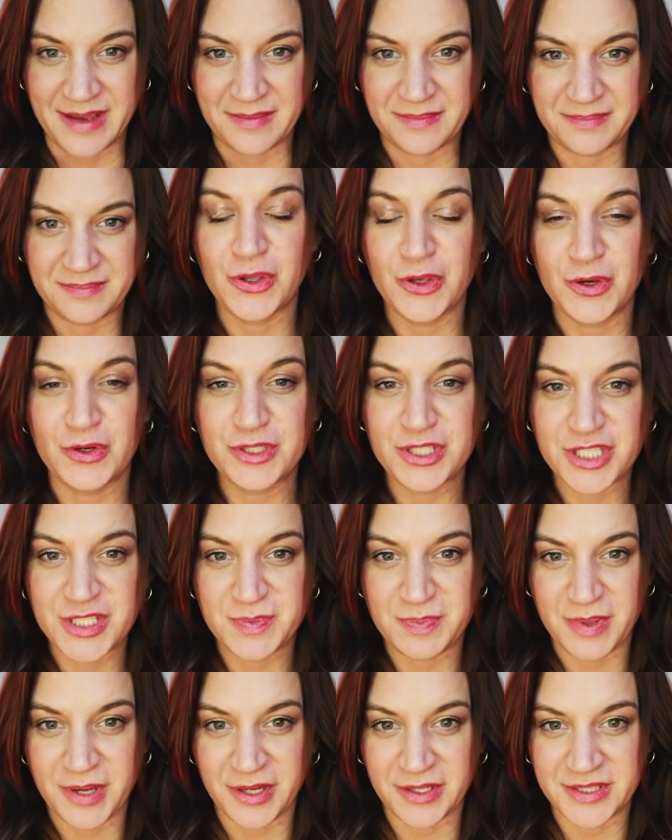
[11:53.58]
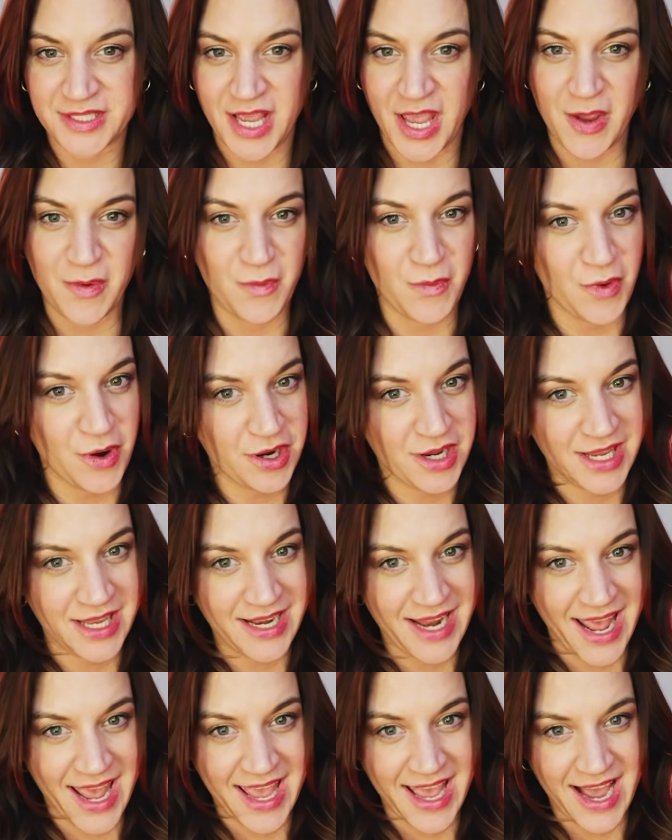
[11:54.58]
it. You just built a
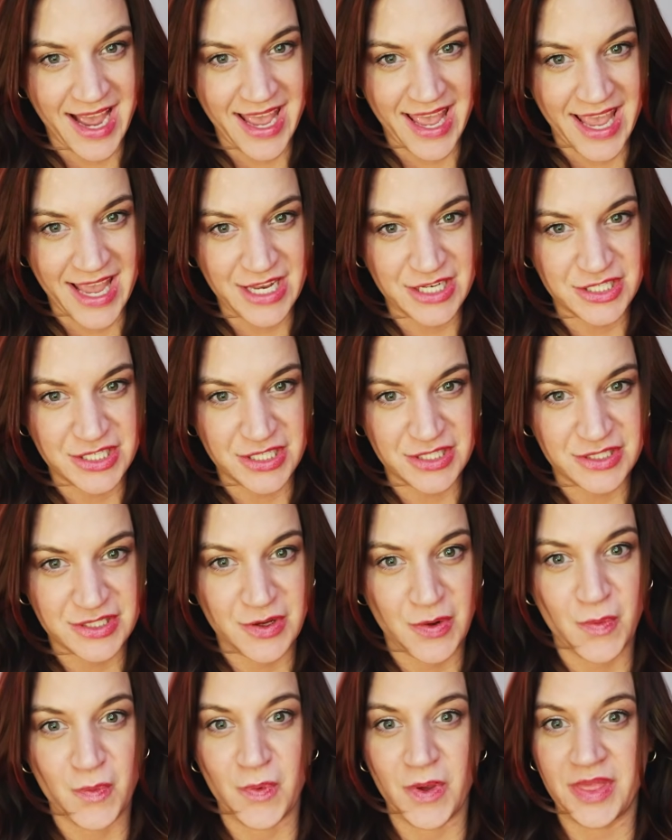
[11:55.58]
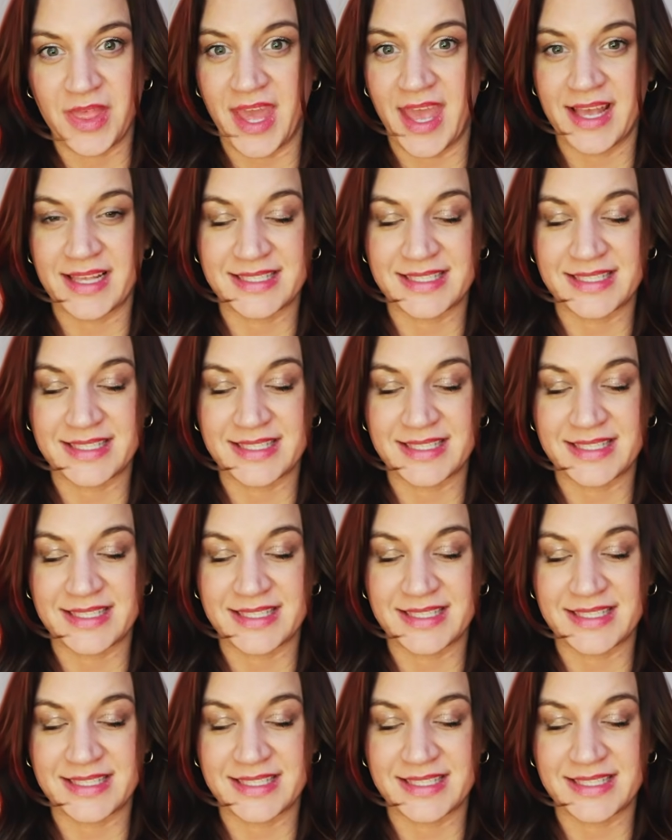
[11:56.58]
working AI agent with